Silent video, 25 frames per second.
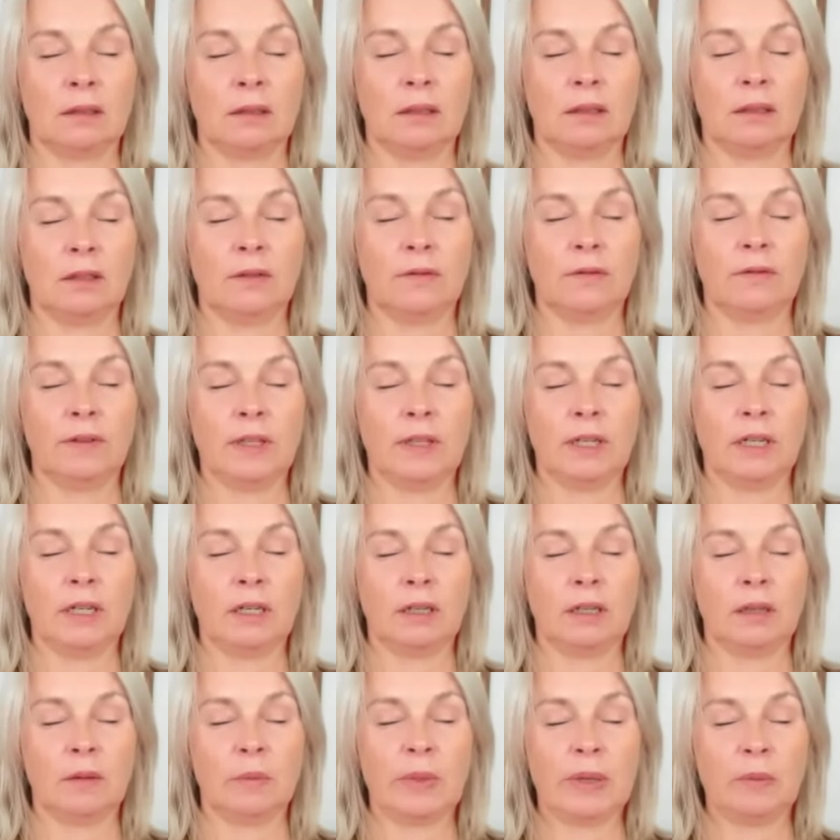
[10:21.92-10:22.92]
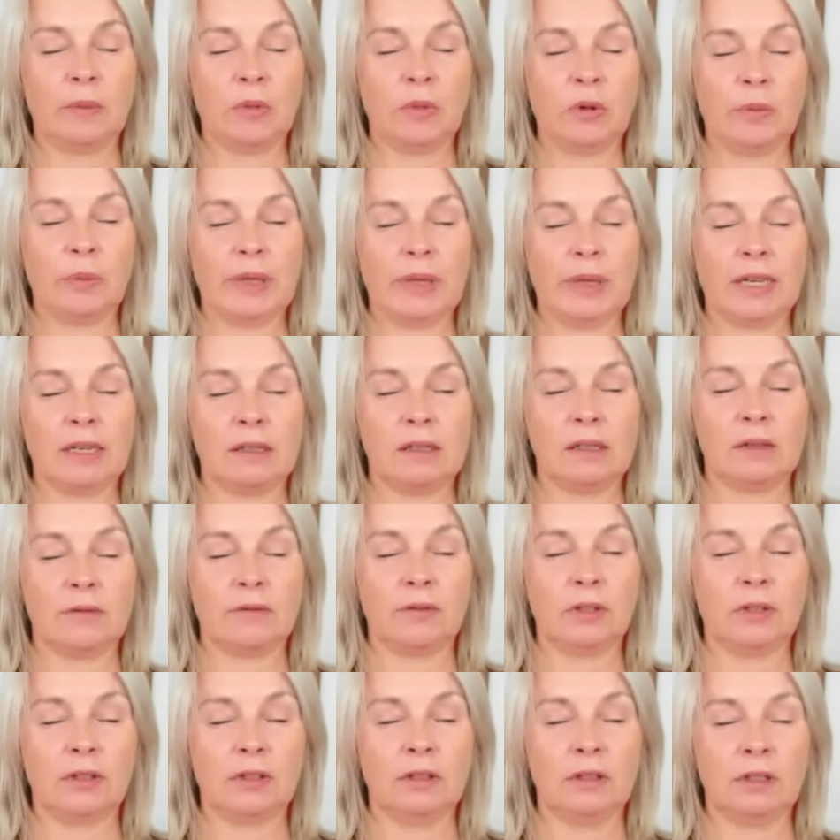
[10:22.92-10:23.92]
that you feel a little bit more
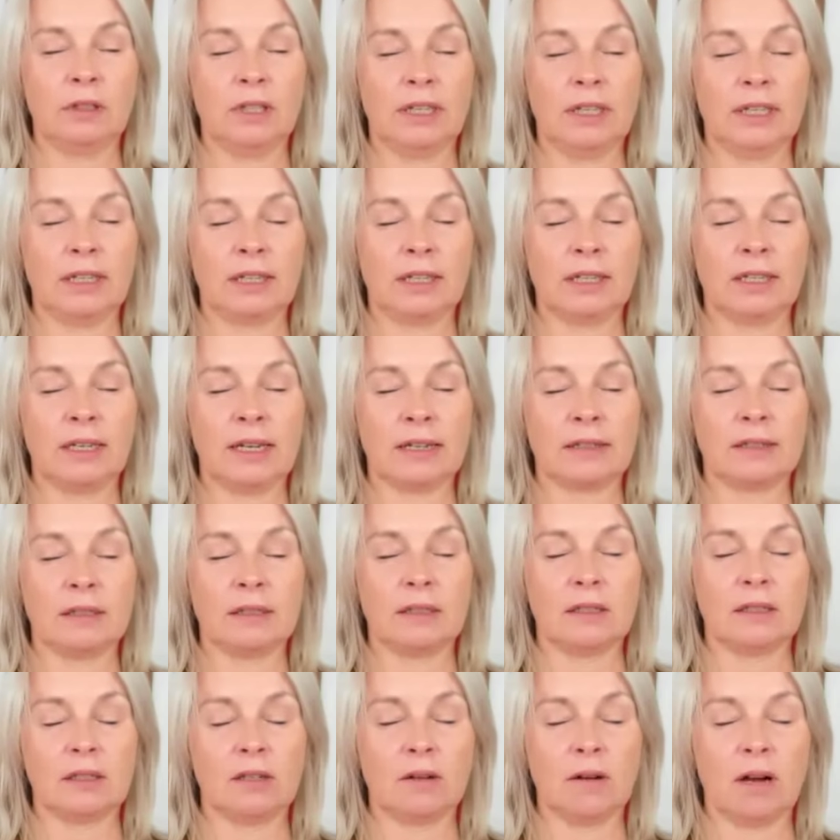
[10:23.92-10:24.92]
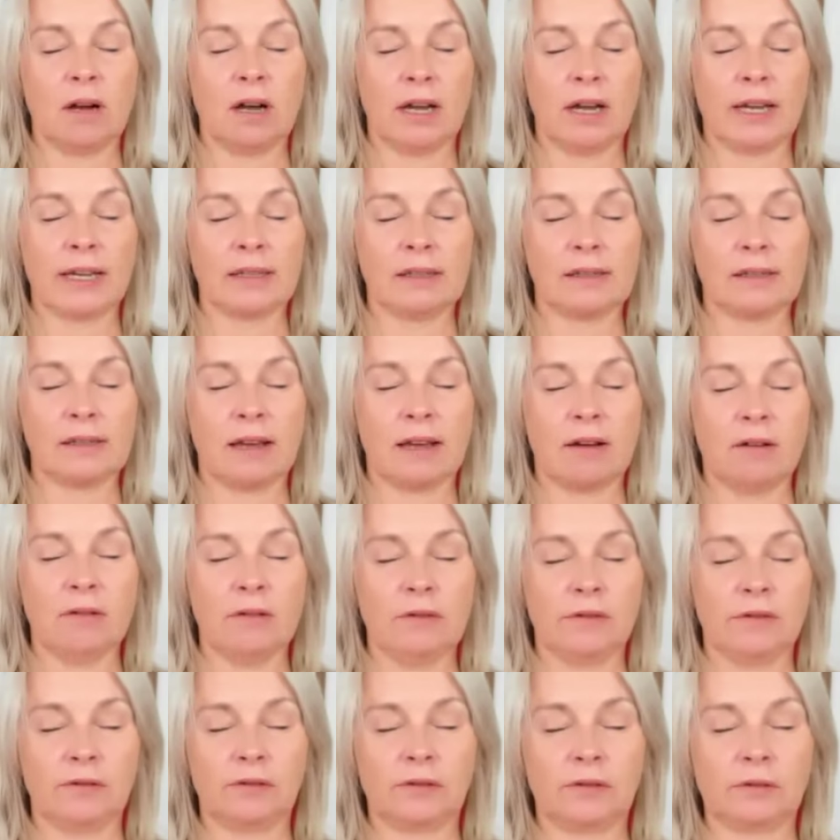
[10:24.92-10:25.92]
peaceful and connected to your higher
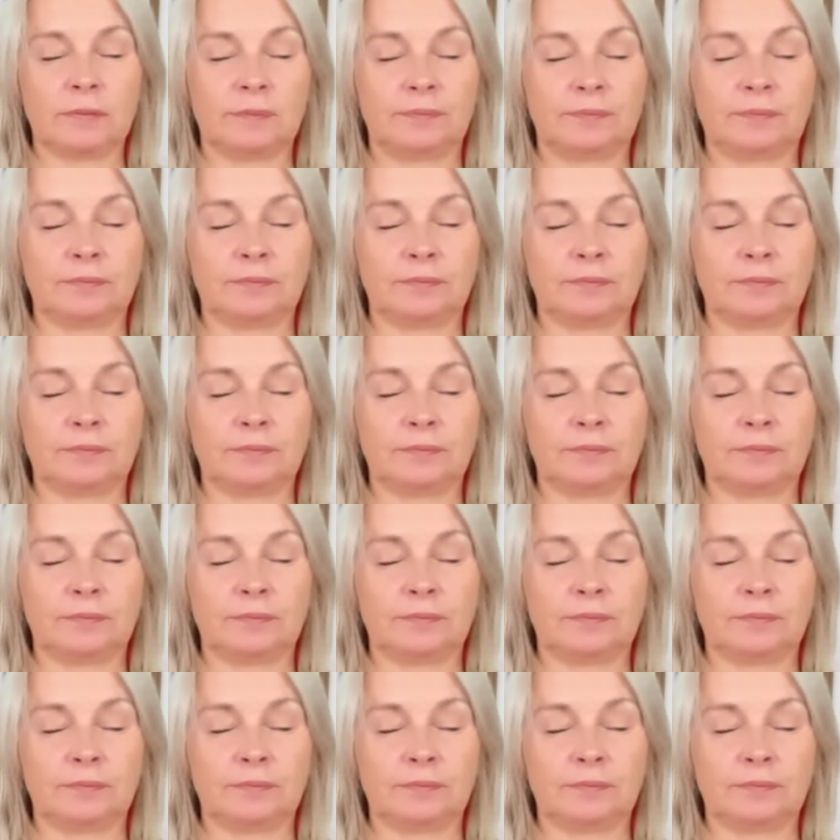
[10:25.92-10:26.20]
self.